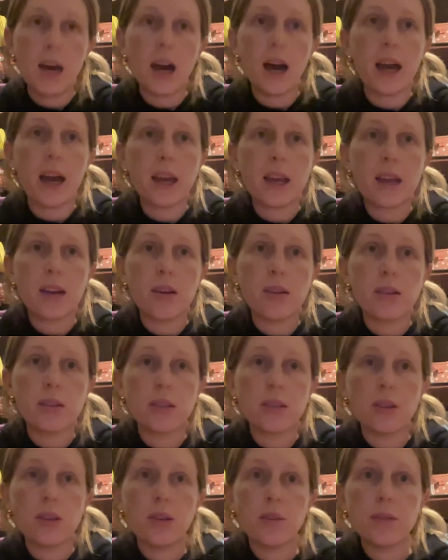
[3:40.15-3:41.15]
I can also
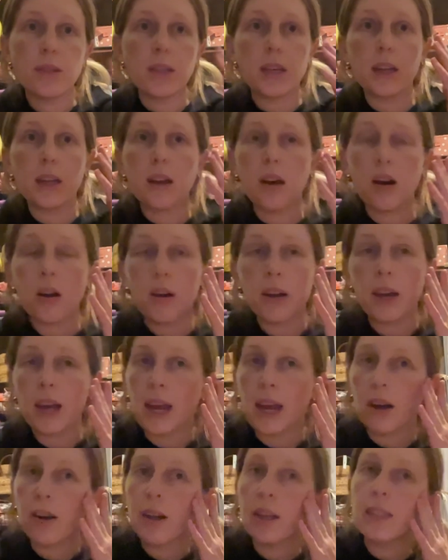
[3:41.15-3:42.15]
use it on
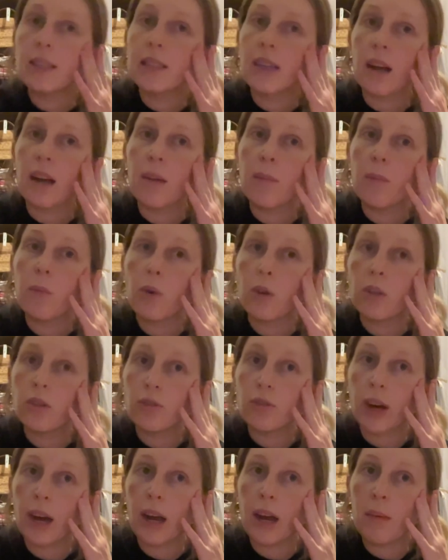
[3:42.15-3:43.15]
areas that are more
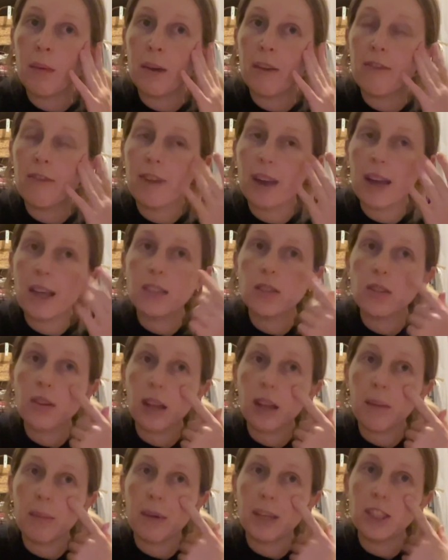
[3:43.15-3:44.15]
dry on my face, so
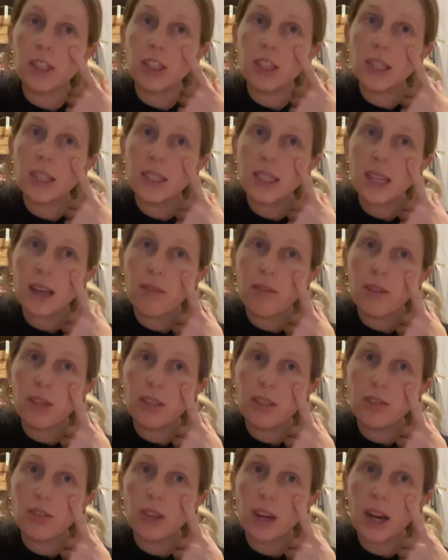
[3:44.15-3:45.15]
like my cheeks get really
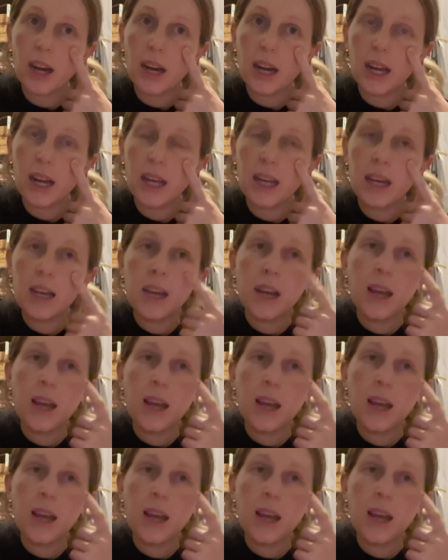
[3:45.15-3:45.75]
dry.